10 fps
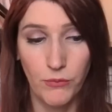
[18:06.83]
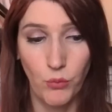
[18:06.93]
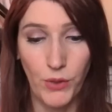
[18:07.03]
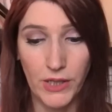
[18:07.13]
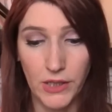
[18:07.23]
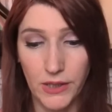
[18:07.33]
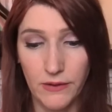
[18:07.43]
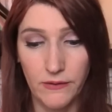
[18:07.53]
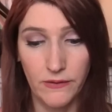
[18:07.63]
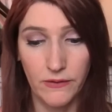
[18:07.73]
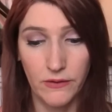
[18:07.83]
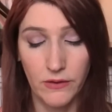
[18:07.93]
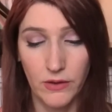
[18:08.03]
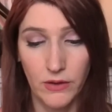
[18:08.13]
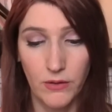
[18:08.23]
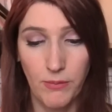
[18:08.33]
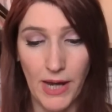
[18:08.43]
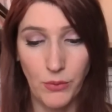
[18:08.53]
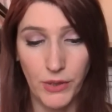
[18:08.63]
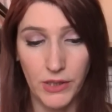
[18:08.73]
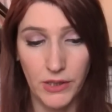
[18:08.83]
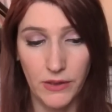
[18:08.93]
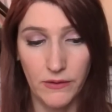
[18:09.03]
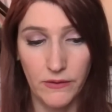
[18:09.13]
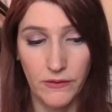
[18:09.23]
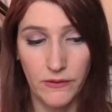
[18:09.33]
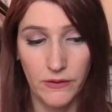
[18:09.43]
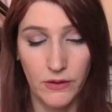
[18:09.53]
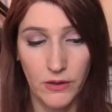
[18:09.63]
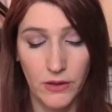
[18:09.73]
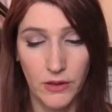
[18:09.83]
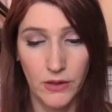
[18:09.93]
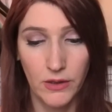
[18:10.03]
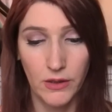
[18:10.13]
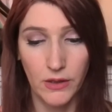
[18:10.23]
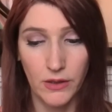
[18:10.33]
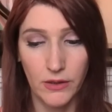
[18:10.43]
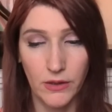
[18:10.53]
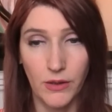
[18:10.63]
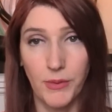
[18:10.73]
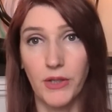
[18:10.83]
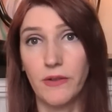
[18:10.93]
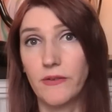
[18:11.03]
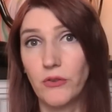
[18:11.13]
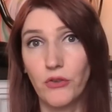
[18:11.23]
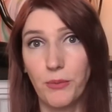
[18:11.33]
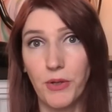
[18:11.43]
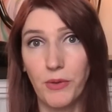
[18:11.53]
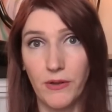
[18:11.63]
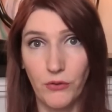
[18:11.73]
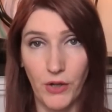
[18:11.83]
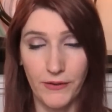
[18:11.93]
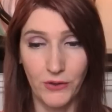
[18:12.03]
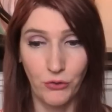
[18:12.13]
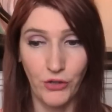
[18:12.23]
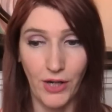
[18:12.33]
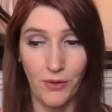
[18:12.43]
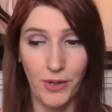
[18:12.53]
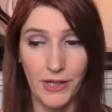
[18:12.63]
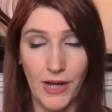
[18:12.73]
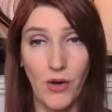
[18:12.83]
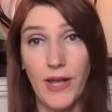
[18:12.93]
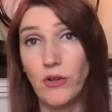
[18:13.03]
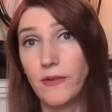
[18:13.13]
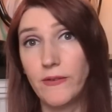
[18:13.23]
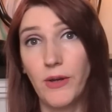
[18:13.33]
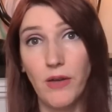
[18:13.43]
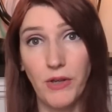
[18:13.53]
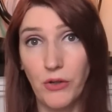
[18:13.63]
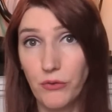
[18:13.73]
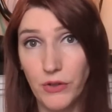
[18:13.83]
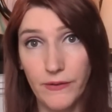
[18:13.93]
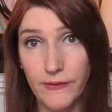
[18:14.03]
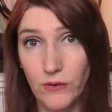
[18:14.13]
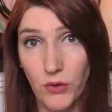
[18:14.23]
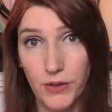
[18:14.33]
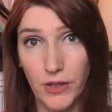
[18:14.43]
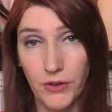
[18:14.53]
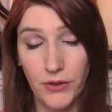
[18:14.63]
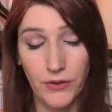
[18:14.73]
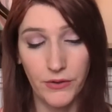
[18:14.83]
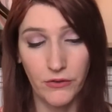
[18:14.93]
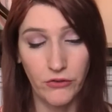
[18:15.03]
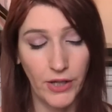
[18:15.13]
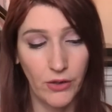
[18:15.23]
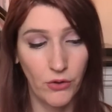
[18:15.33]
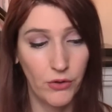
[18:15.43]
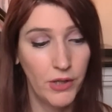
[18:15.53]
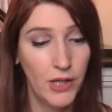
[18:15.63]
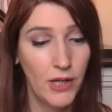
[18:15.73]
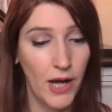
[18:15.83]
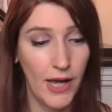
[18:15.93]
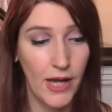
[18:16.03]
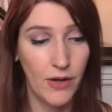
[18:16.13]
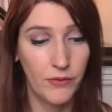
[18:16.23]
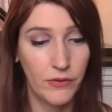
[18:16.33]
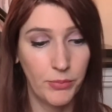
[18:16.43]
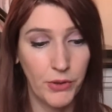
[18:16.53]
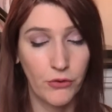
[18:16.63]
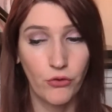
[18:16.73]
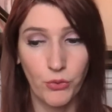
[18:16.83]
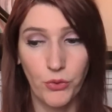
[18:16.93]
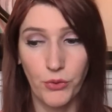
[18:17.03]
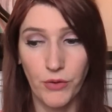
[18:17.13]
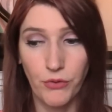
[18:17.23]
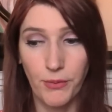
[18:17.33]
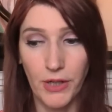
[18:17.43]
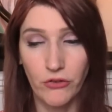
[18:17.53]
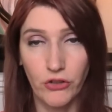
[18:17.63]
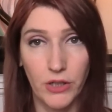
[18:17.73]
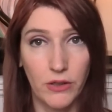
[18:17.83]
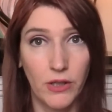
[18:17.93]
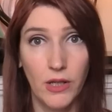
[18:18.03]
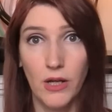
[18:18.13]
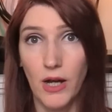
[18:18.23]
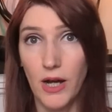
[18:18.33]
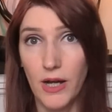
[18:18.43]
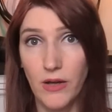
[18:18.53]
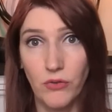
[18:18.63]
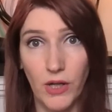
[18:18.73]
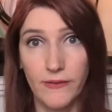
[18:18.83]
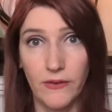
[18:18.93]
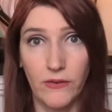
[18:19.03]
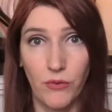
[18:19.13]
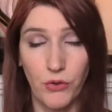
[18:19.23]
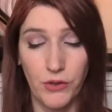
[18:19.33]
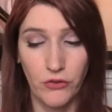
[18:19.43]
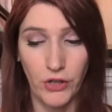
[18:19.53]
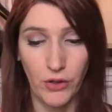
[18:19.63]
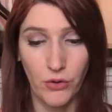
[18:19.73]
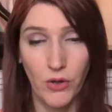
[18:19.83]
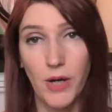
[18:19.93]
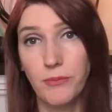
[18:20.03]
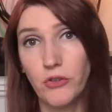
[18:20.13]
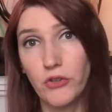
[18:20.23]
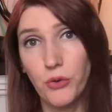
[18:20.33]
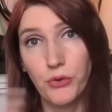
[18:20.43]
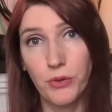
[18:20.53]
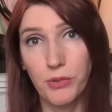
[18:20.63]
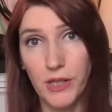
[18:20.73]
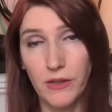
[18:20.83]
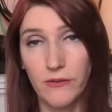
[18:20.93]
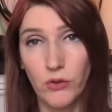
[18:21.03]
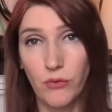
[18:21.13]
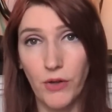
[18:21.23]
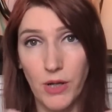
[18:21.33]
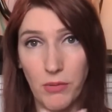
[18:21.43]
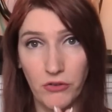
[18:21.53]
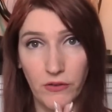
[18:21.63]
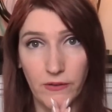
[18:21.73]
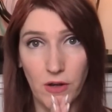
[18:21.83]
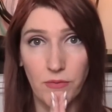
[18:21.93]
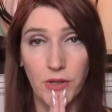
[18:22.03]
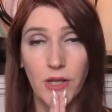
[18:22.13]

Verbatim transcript: Weeklies, bi weeklies Oh my goodness, there's so many reasons for you guys. to Go check out right now. And also I have interviews on here on this channel. I have spiritual information. I have lots of stuff on the channel. Um, just go through the playlist. You can find a bunch of stuff.